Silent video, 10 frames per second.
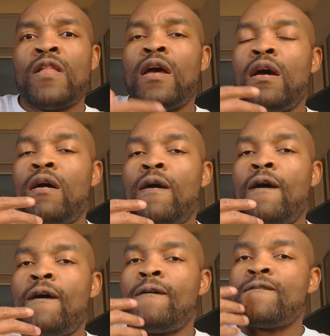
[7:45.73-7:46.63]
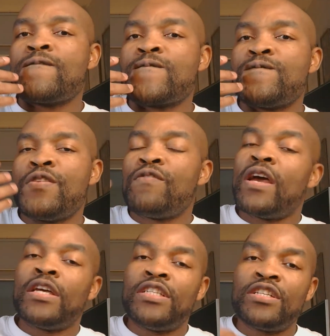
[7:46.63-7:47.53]
uh,
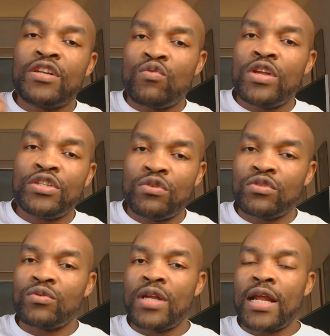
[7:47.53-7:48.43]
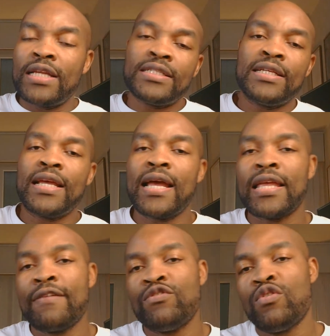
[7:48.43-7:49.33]
FIFA agent regulation, so that at least it can
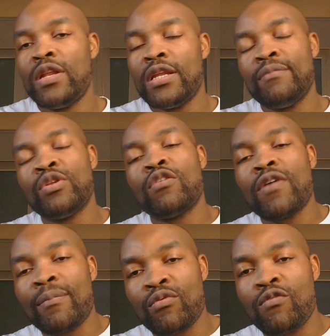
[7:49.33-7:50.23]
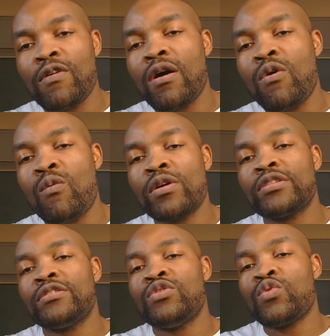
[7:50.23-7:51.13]
give you a little bit of approval on
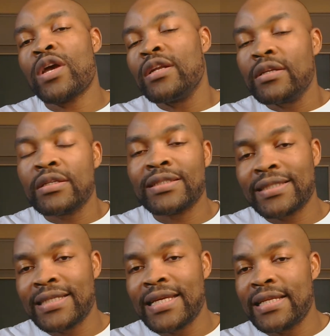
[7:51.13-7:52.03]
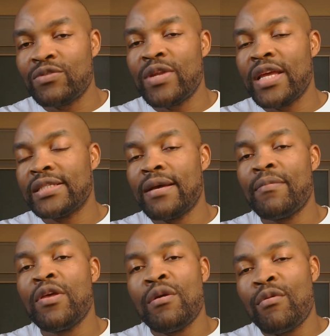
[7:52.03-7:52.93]
what you can see into the
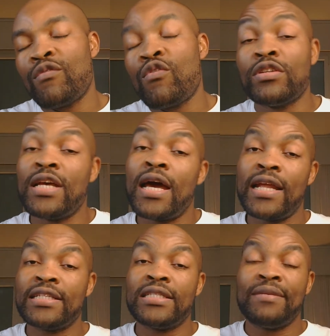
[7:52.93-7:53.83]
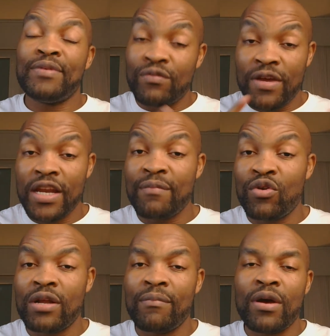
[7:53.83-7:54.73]
exam. But of course, the RSTP is very
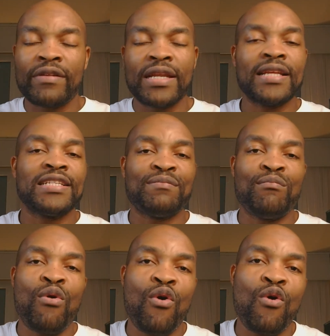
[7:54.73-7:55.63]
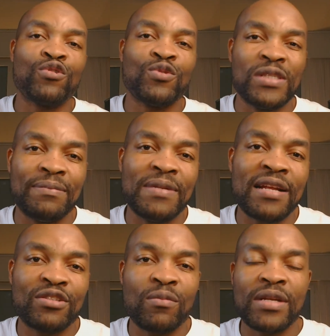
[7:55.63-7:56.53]
important, but I think it's more also deep
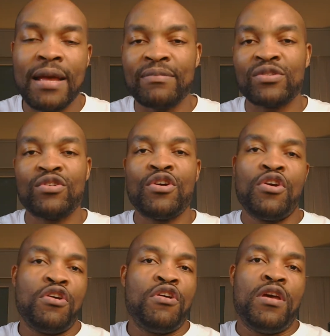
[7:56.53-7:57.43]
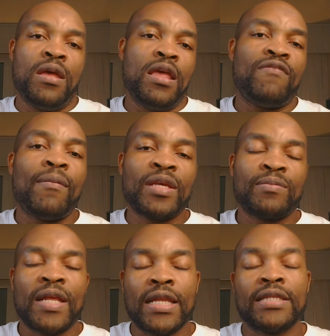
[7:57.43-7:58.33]
that sometimes if I'm
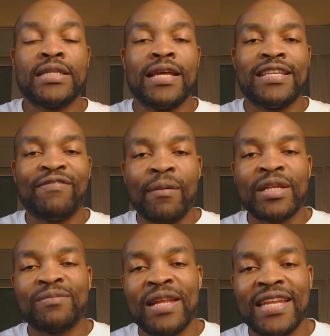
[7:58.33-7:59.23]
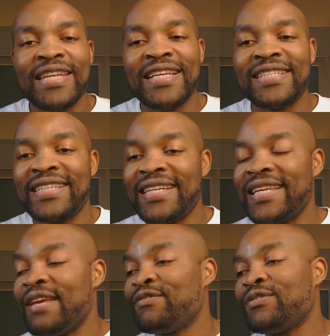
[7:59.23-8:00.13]
explaining this,
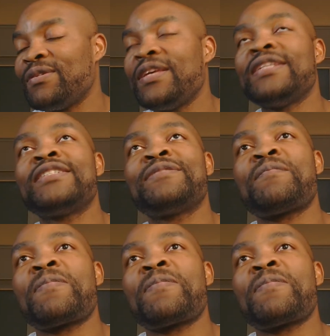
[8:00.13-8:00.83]
it's